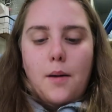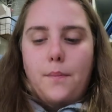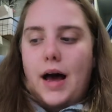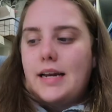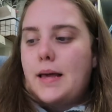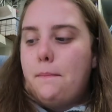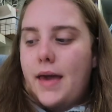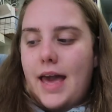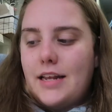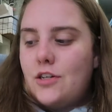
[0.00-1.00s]
but
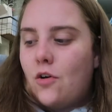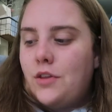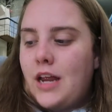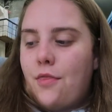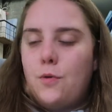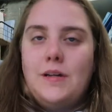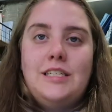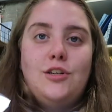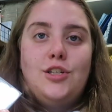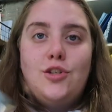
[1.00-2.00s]
compared to all the other ones,
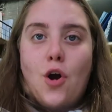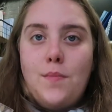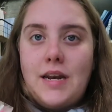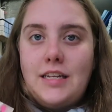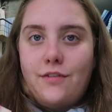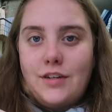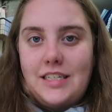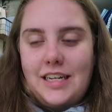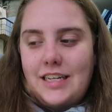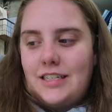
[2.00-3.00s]
there are so many different
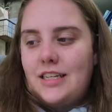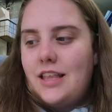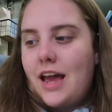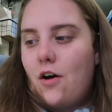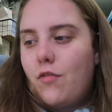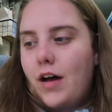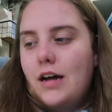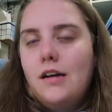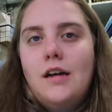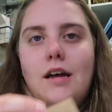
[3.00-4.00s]
stickers that they offer.